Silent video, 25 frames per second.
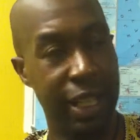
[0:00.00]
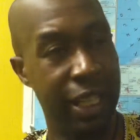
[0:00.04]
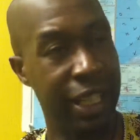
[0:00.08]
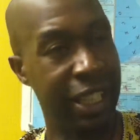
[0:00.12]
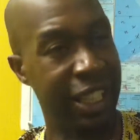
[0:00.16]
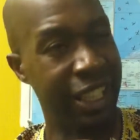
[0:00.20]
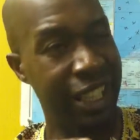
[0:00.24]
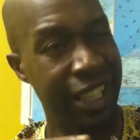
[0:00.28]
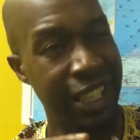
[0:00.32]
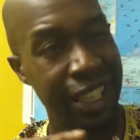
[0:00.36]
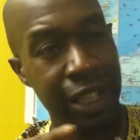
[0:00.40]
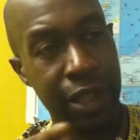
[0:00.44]
And
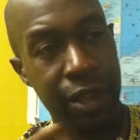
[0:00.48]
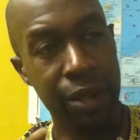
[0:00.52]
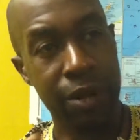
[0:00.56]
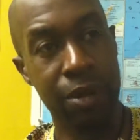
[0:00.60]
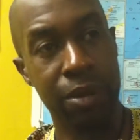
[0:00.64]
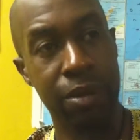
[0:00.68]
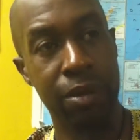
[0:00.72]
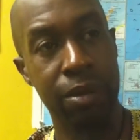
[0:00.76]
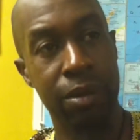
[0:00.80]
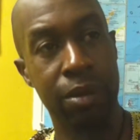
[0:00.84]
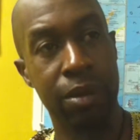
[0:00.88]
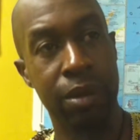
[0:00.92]
the
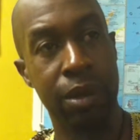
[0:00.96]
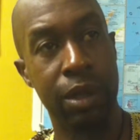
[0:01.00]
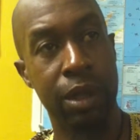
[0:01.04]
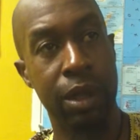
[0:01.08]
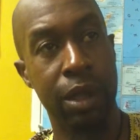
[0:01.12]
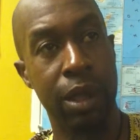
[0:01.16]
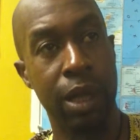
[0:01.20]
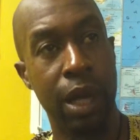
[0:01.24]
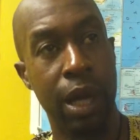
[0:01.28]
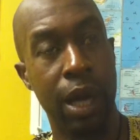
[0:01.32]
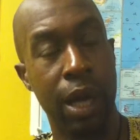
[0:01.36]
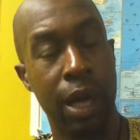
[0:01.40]
legal
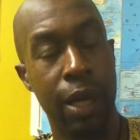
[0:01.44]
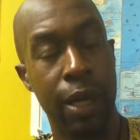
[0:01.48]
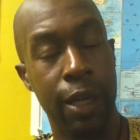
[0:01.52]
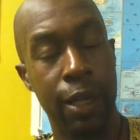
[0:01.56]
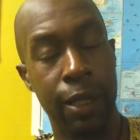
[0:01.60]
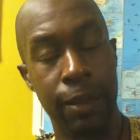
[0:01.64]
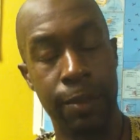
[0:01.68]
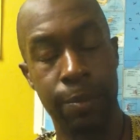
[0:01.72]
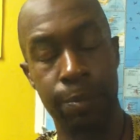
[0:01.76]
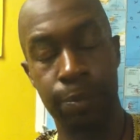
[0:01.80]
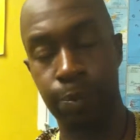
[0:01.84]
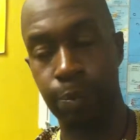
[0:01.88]

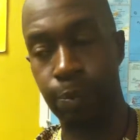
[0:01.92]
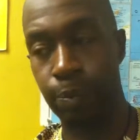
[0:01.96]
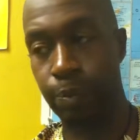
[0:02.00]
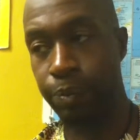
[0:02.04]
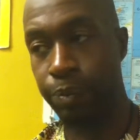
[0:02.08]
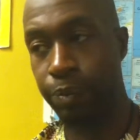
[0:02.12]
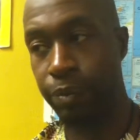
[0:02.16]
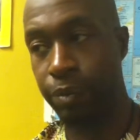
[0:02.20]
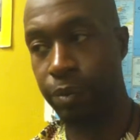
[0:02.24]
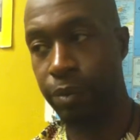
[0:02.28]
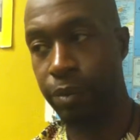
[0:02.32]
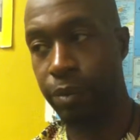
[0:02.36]
um,
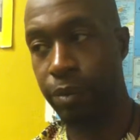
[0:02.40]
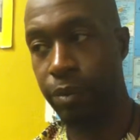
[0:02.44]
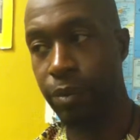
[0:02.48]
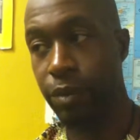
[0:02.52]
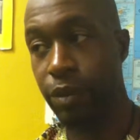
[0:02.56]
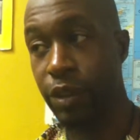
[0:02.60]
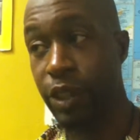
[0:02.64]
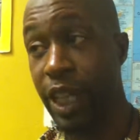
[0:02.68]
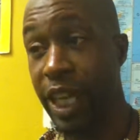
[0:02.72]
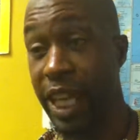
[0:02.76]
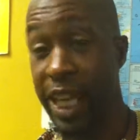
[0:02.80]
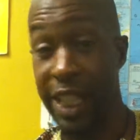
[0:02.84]

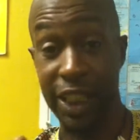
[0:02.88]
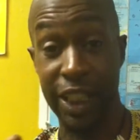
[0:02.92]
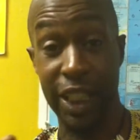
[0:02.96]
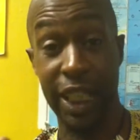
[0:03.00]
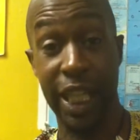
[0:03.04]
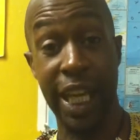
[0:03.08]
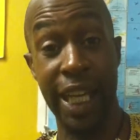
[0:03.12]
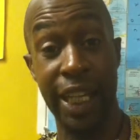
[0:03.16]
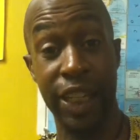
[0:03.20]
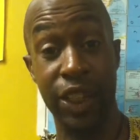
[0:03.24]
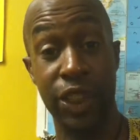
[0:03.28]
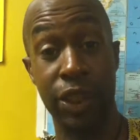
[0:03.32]

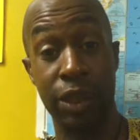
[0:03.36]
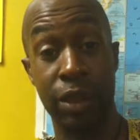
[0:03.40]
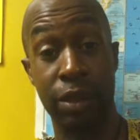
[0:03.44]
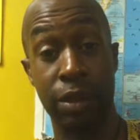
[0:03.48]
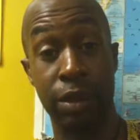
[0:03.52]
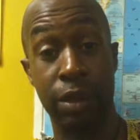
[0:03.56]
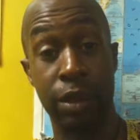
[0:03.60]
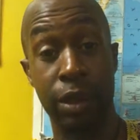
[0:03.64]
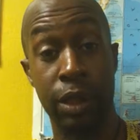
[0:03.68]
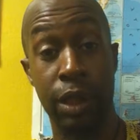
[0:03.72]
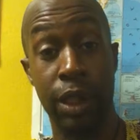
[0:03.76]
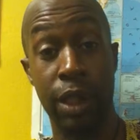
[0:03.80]
education,
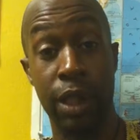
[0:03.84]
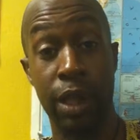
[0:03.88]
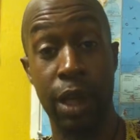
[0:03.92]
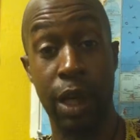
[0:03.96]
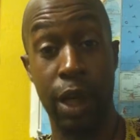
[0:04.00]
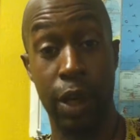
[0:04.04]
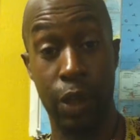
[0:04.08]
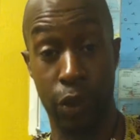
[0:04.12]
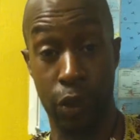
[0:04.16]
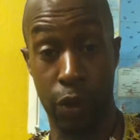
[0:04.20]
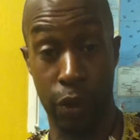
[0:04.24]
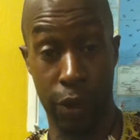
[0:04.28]

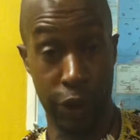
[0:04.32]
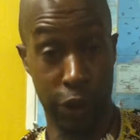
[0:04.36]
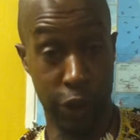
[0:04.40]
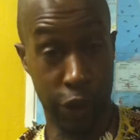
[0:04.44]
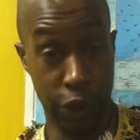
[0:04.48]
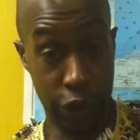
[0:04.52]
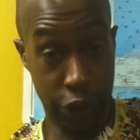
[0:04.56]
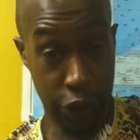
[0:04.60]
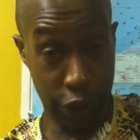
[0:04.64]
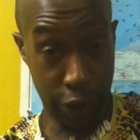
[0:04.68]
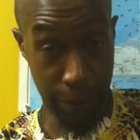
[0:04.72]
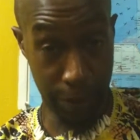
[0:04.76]
of
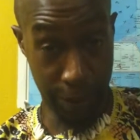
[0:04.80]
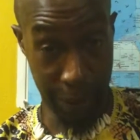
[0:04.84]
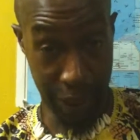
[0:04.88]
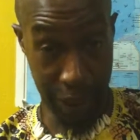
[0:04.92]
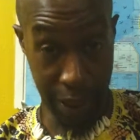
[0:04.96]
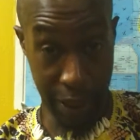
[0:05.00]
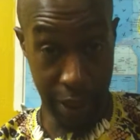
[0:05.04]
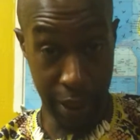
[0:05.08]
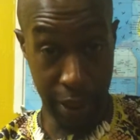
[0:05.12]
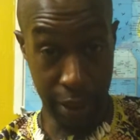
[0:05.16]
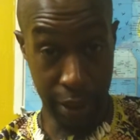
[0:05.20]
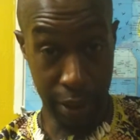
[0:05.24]
course, should be
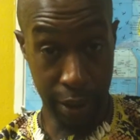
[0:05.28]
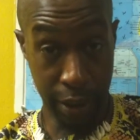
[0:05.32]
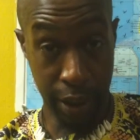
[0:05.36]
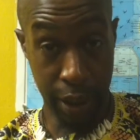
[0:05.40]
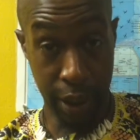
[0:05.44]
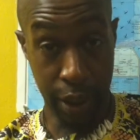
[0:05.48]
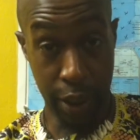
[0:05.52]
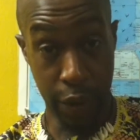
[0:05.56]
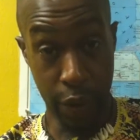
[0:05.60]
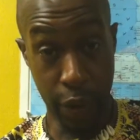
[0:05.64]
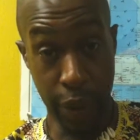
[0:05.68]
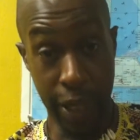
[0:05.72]
a
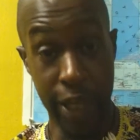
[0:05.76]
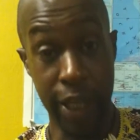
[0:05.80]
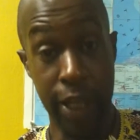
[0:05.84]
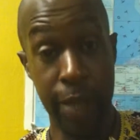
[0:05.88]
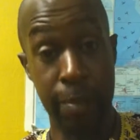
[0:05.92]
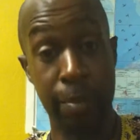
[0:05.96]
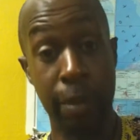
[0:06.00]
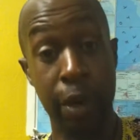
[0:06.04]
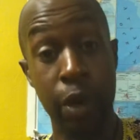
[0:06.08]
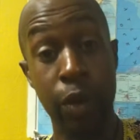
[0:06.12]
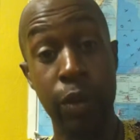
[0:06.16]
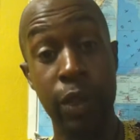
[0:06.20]
great
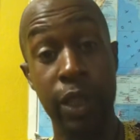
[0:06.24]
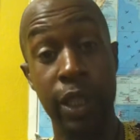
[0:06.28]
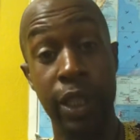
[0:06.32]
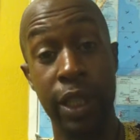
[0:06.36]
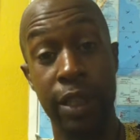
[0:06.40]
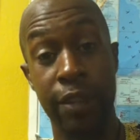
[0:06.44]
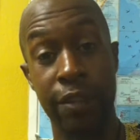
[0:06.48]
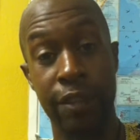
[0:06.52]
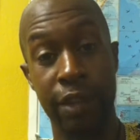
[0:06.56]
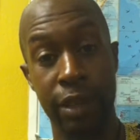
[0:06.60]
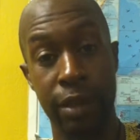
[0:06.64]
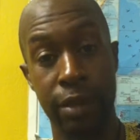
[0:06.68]
component
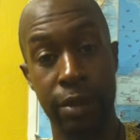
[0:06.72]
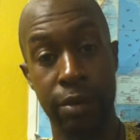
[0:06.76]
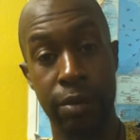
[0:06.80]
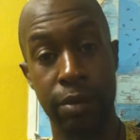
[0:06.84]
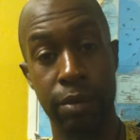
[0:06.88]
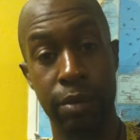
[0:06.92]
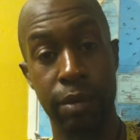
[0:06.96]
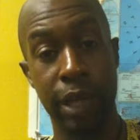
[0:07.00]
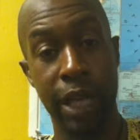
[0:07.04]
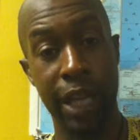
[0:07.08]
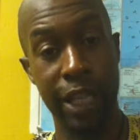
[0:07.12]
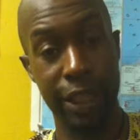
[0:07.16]
of it
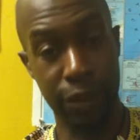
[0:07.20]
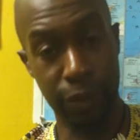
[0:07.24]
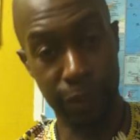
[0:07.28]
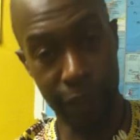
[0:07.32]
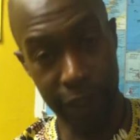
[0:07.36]
as